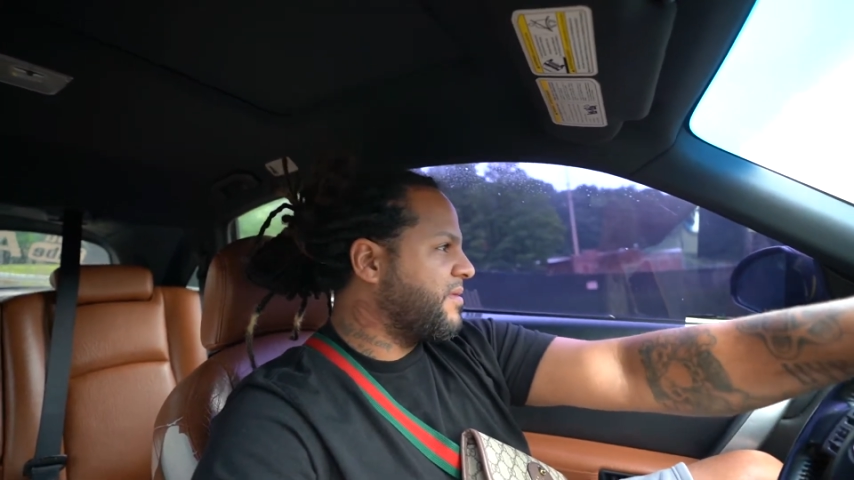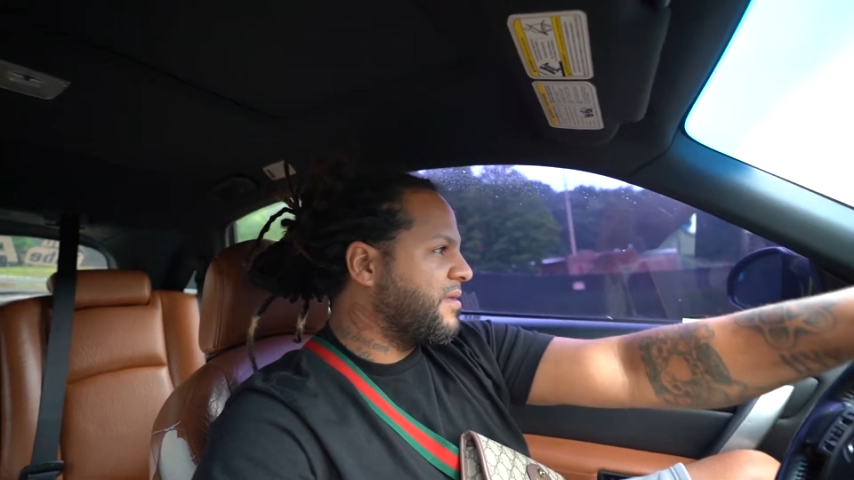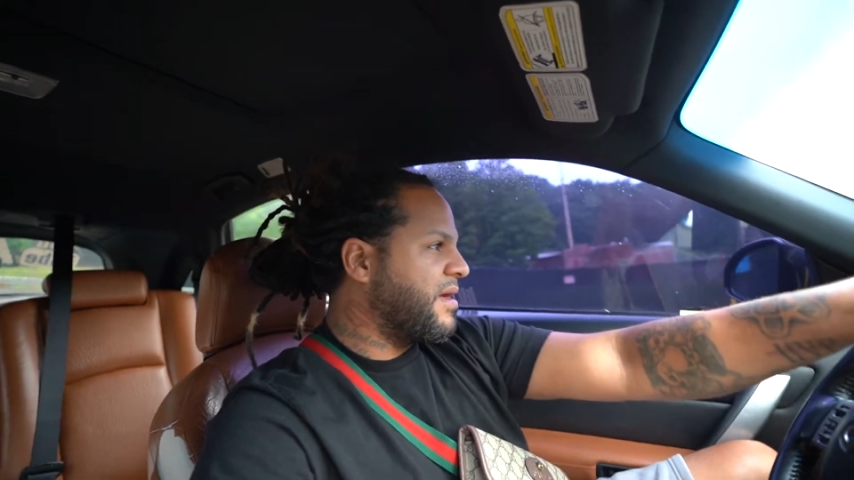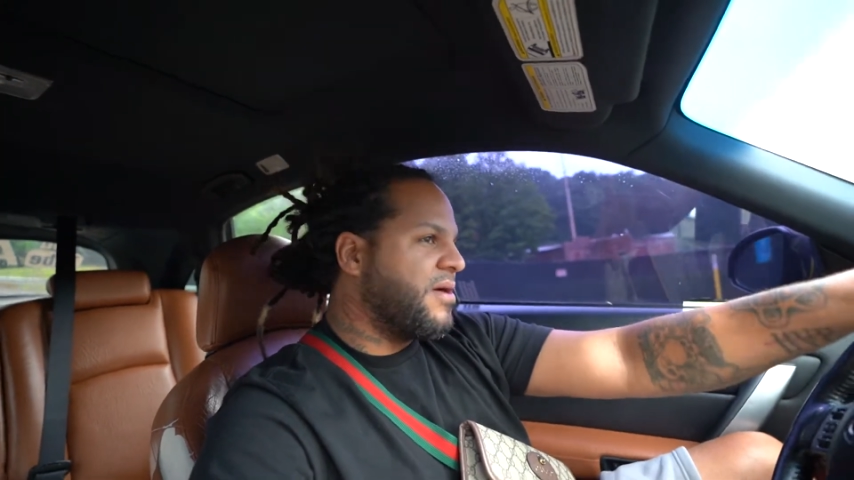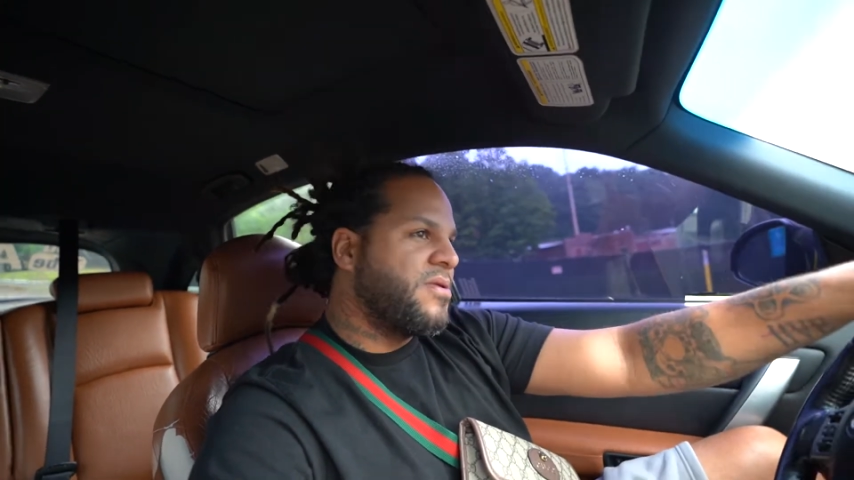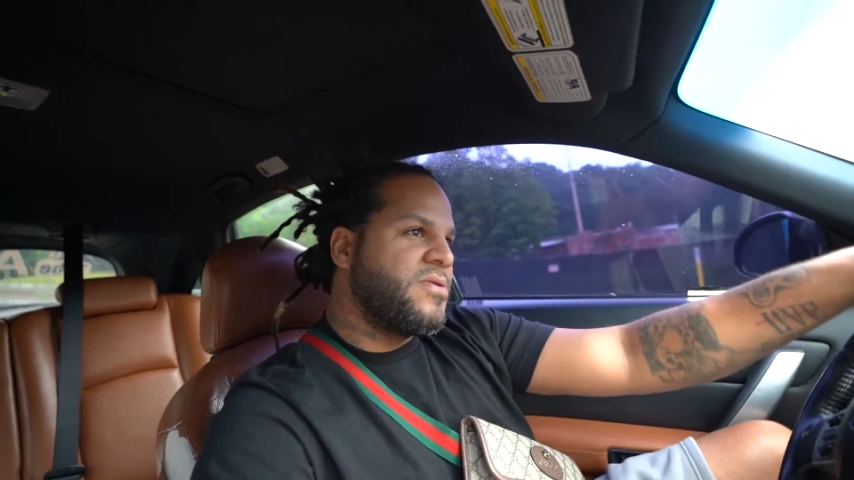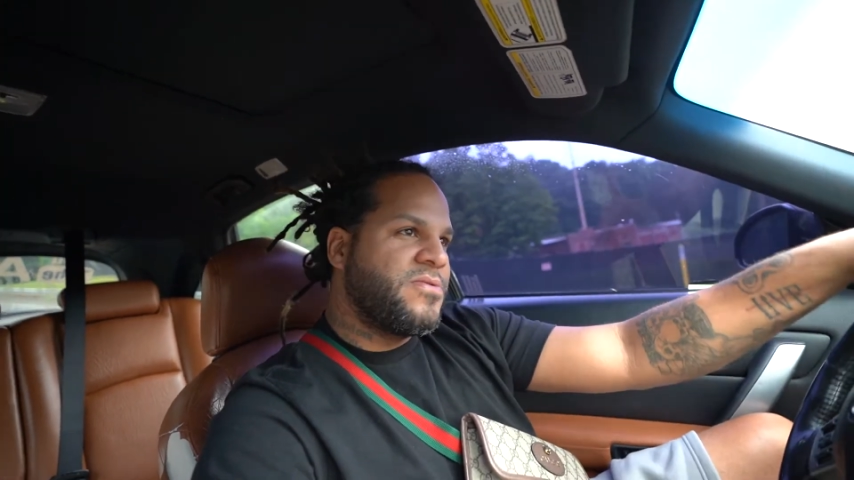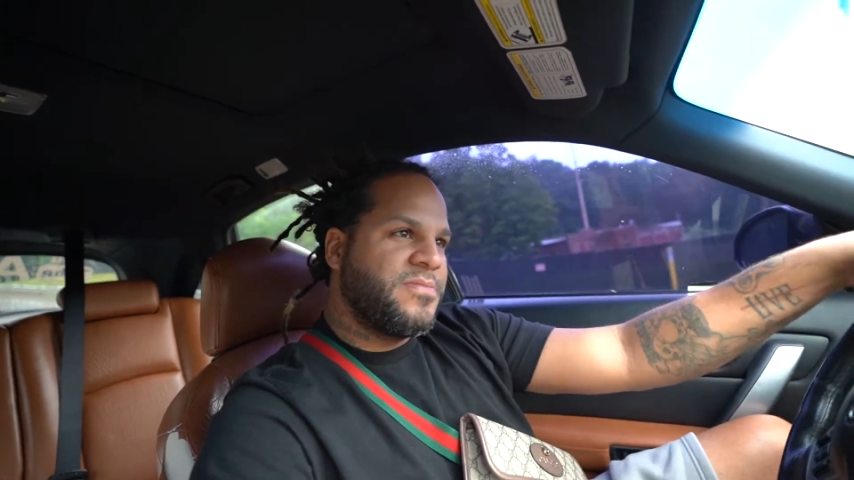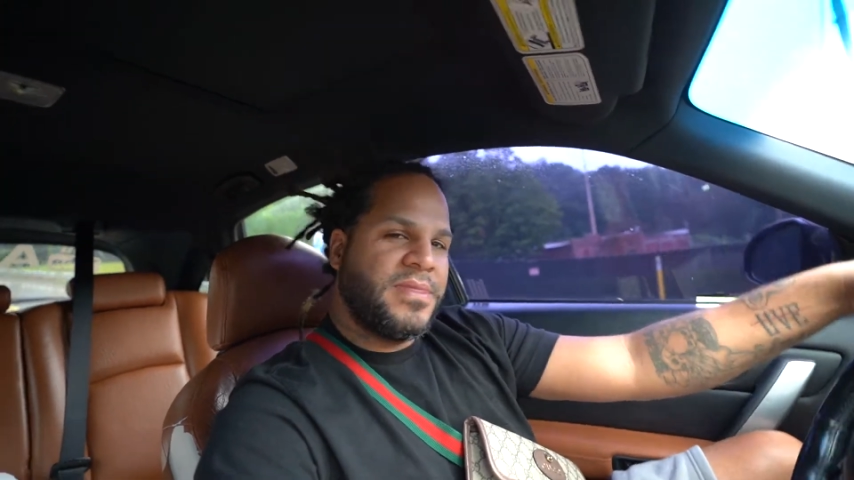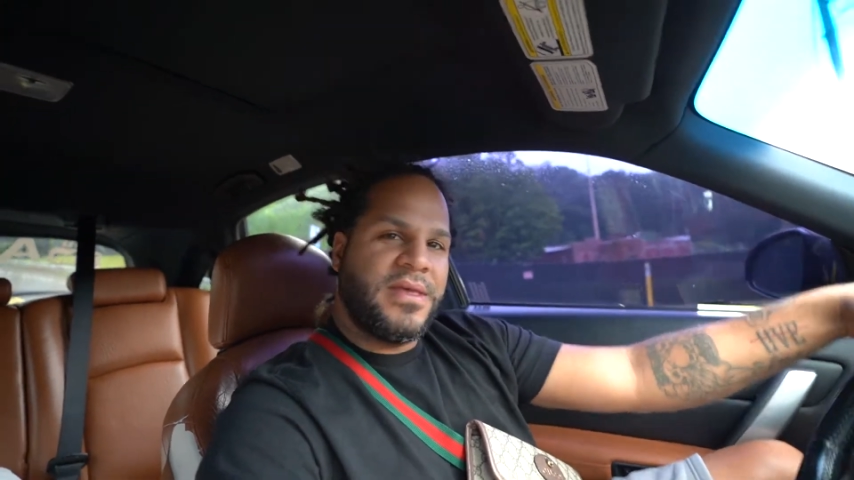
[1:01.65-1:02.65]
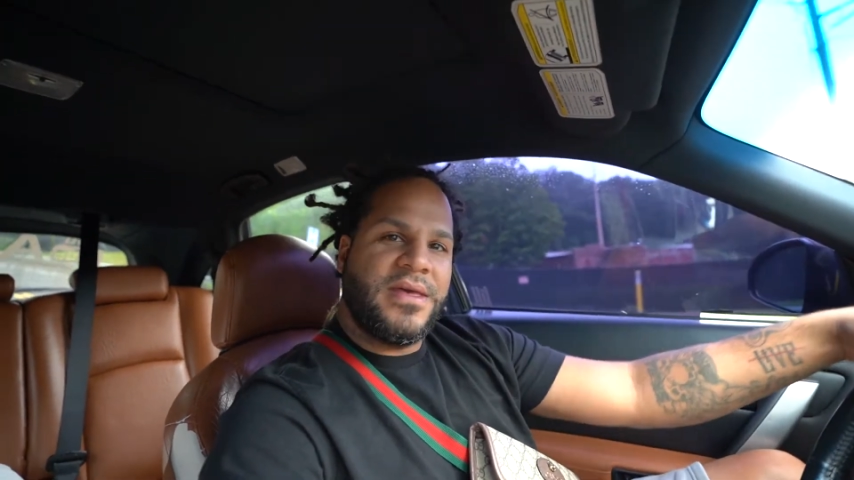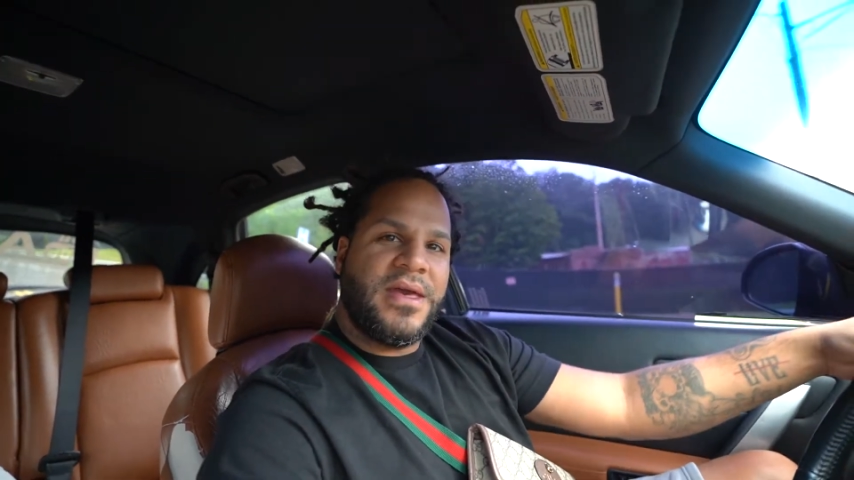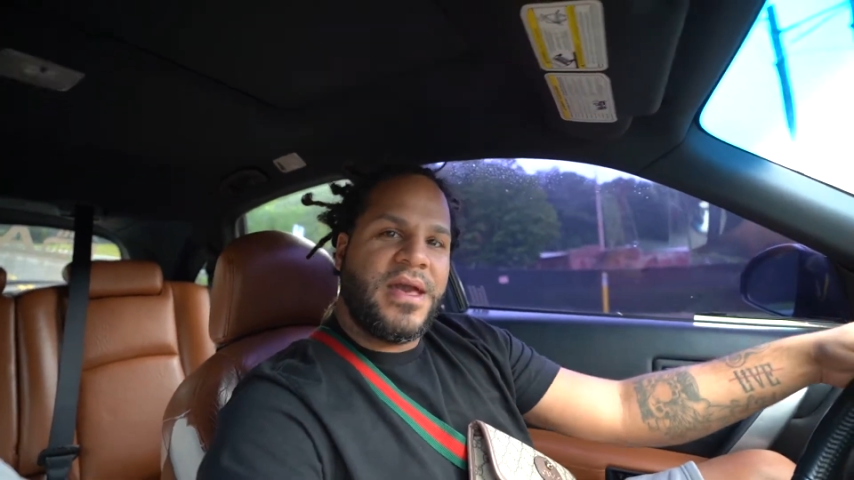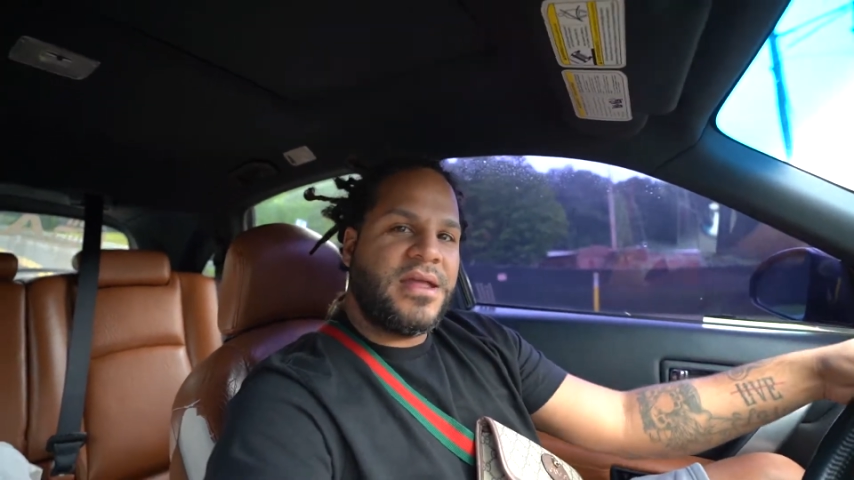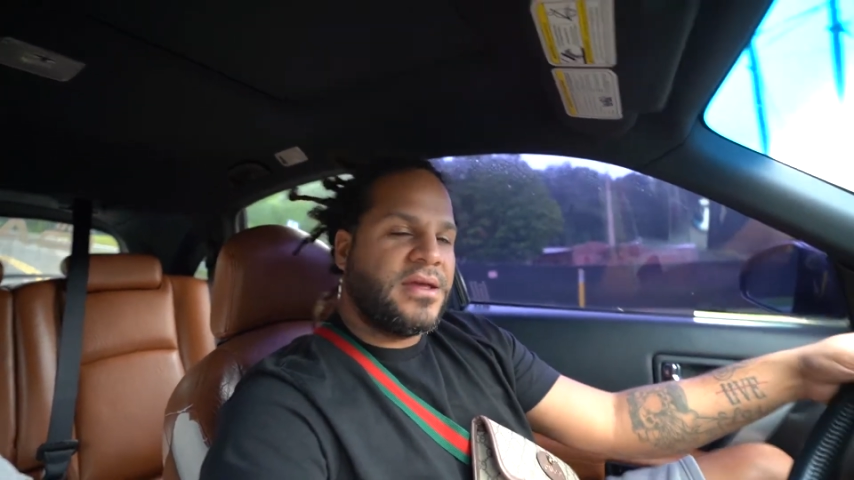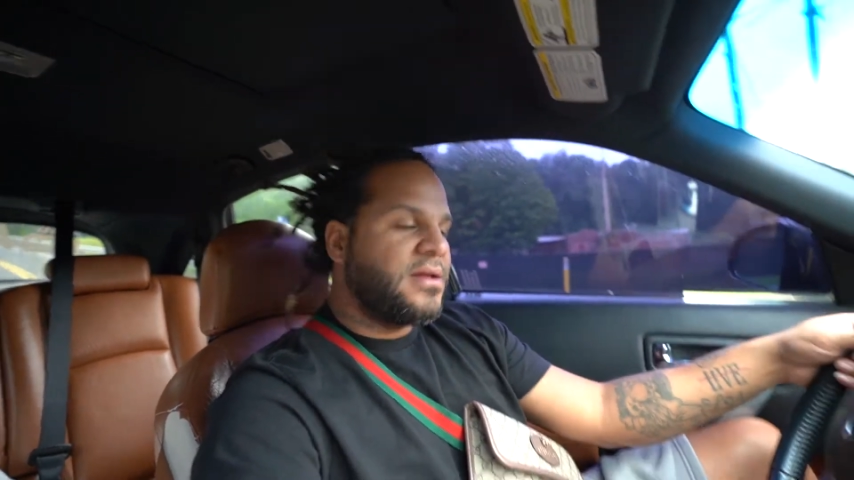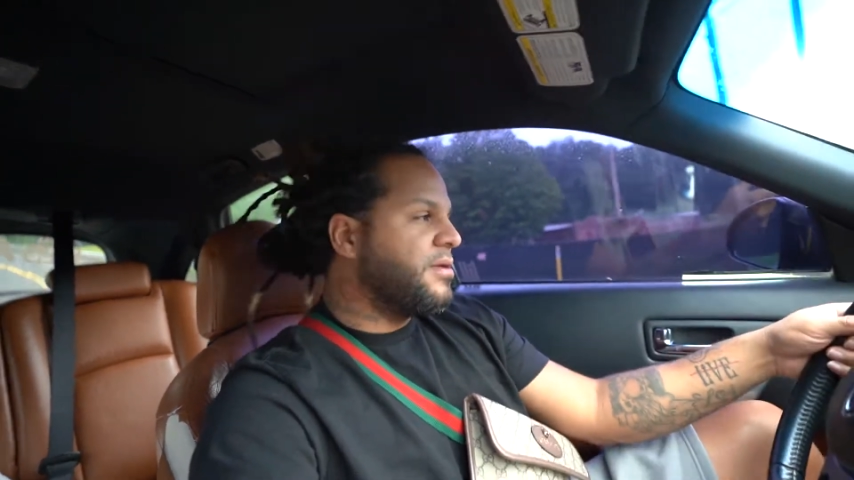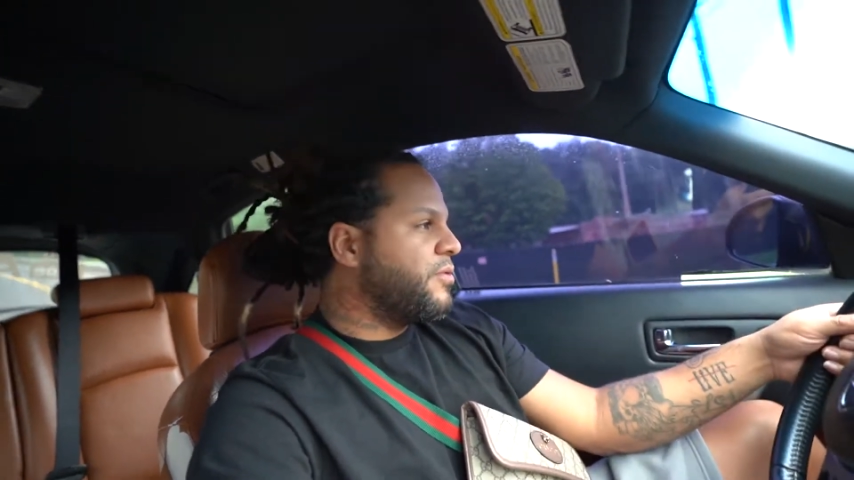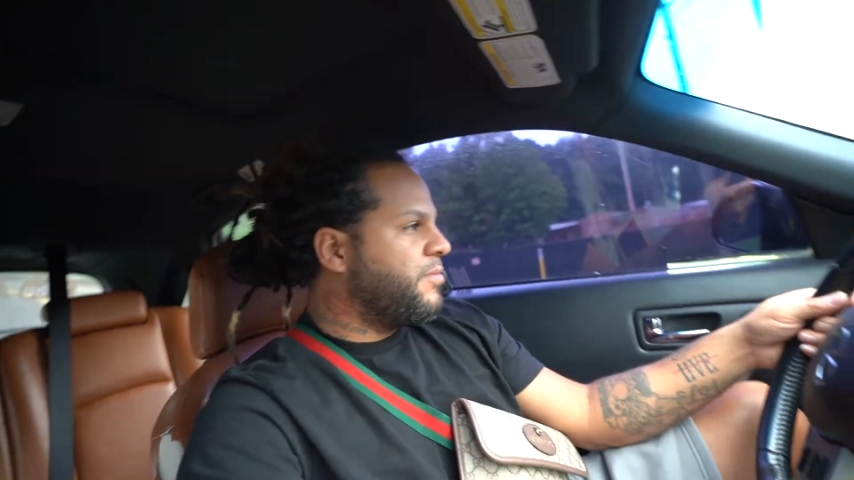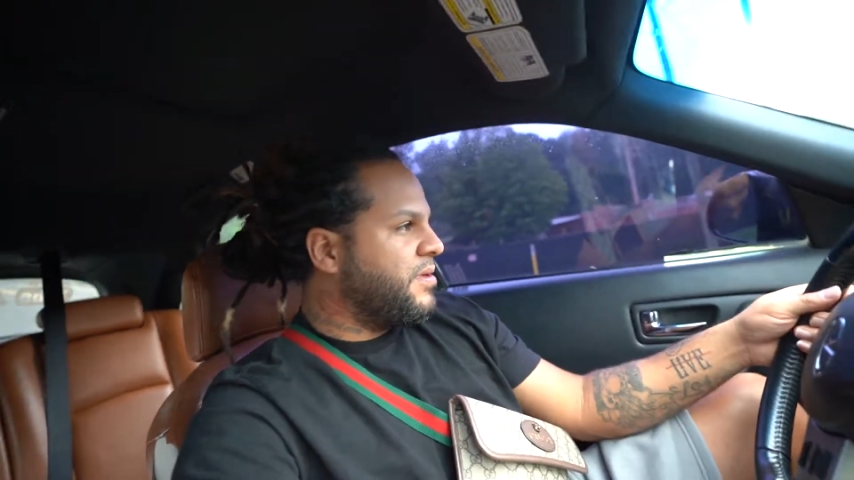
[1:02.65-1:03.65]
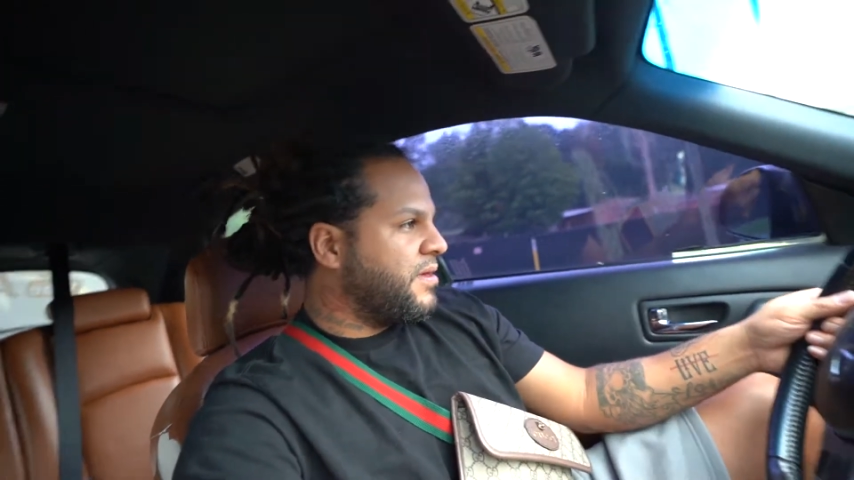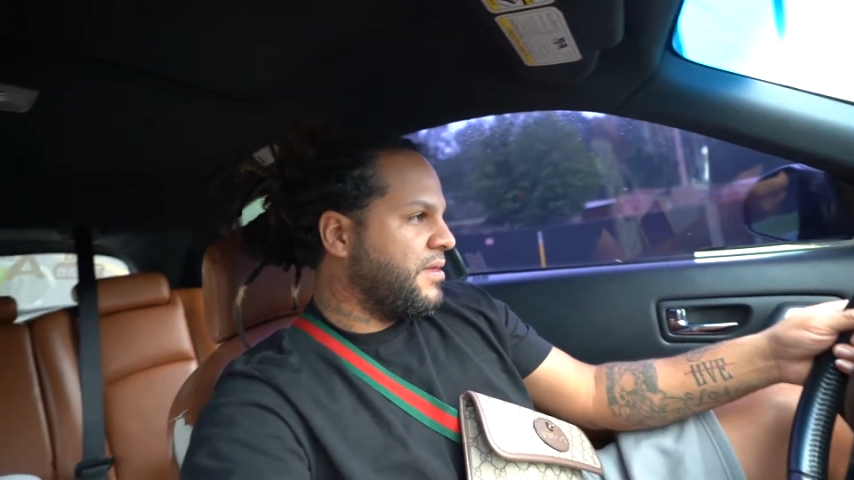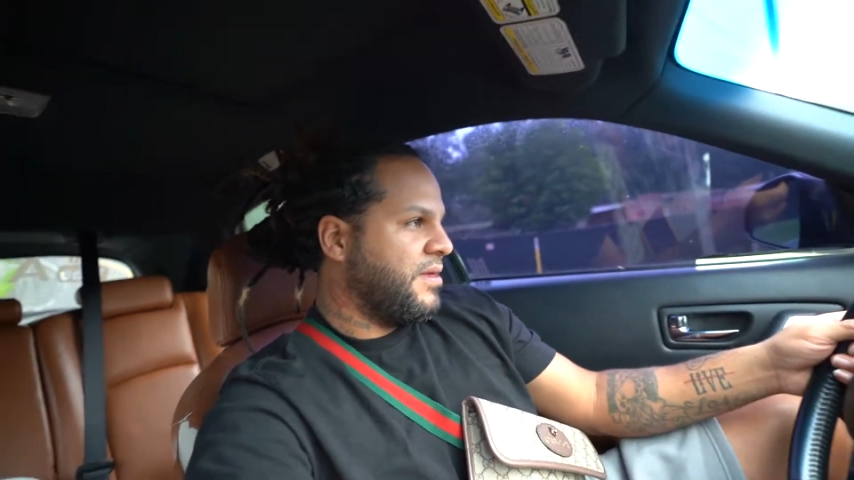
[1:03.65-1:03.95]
Got home, had a little bit,